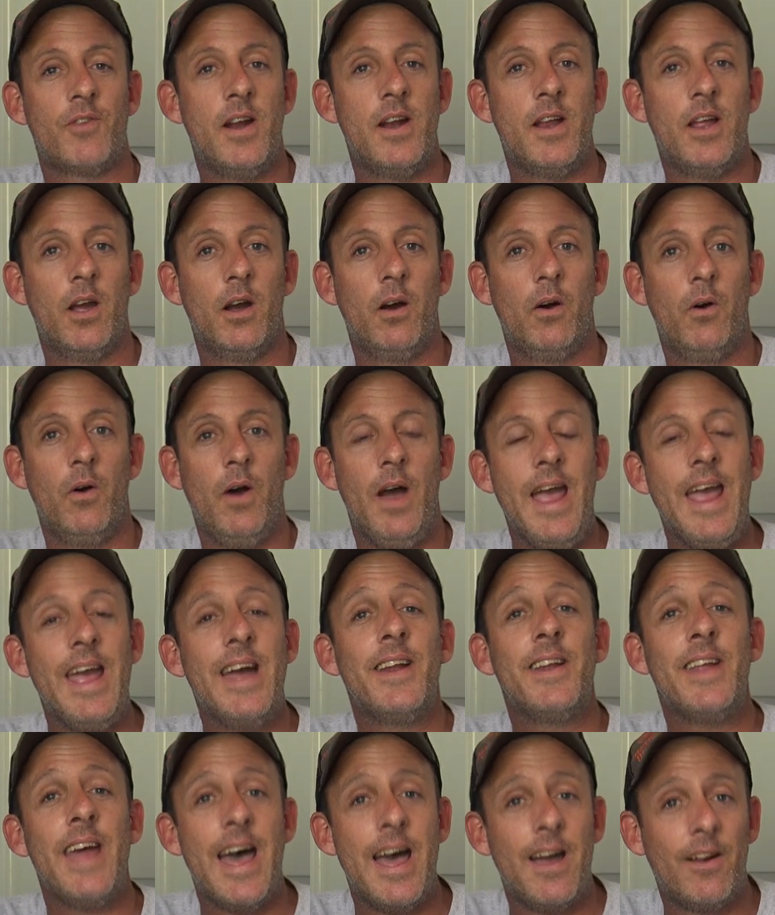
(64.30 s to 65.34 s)
radio
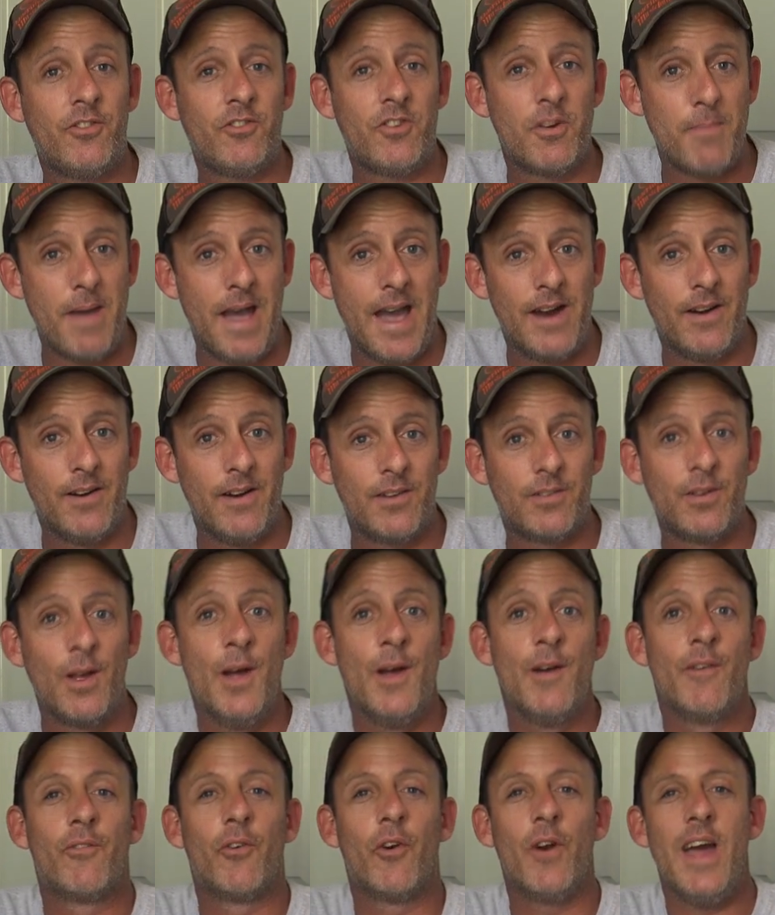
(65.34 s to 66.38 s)
and extra batteries
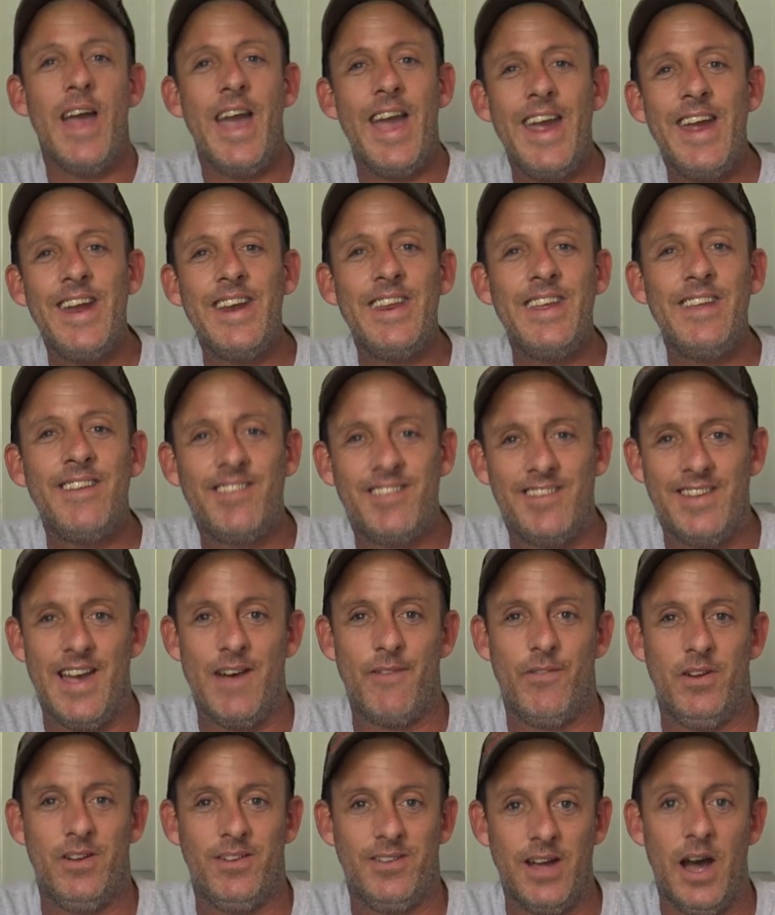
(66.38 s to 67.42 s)
for
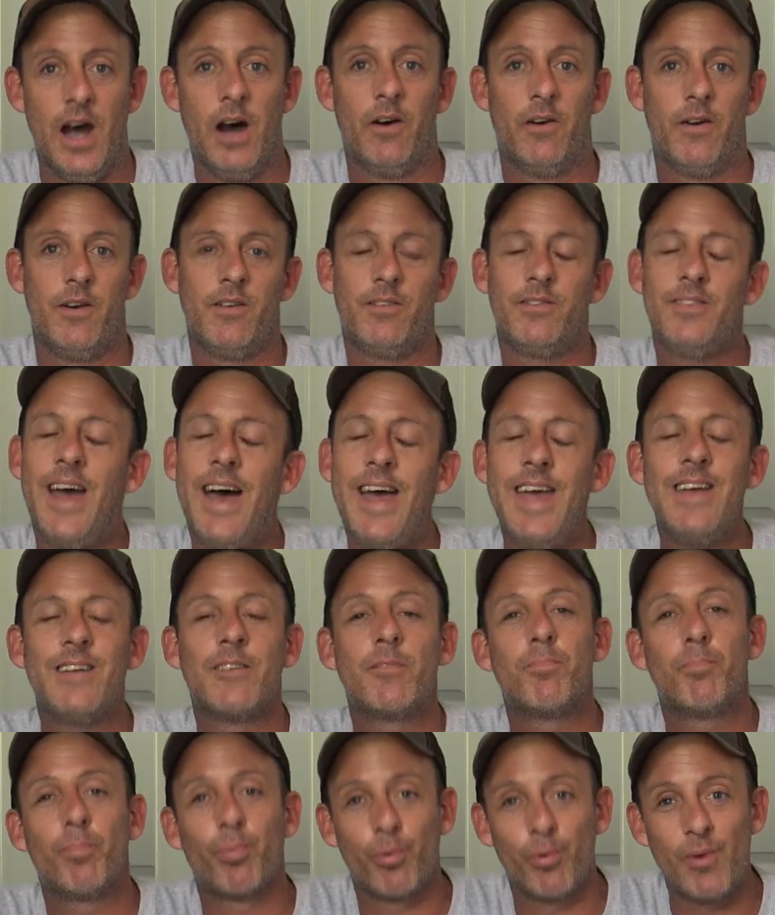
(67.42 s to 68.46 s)
$87. That
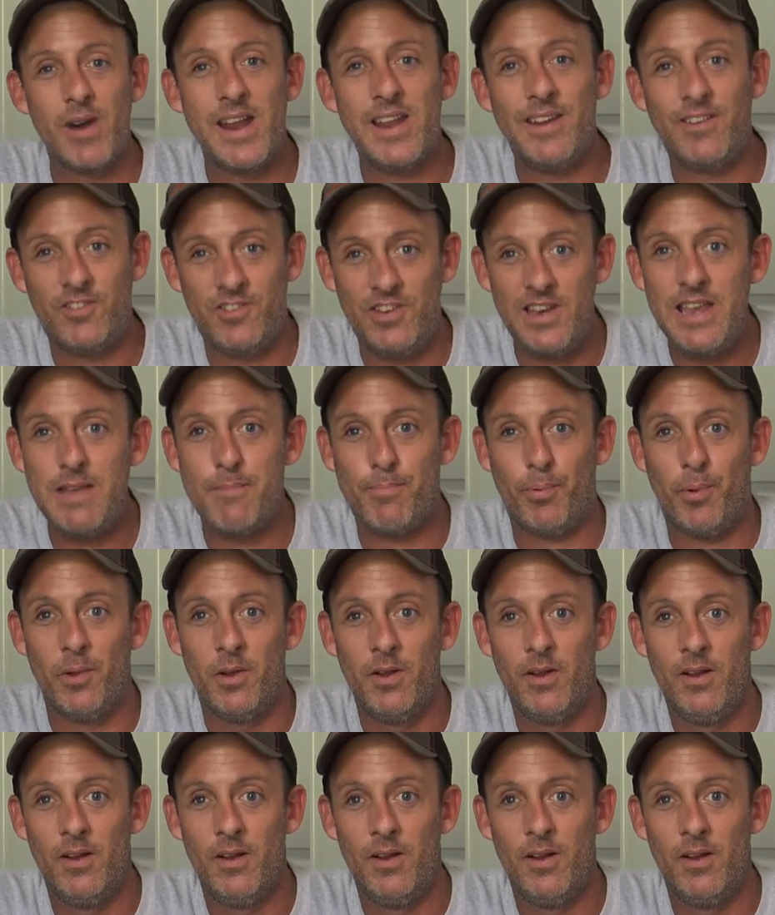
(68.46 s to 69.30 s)
is pretty cheap.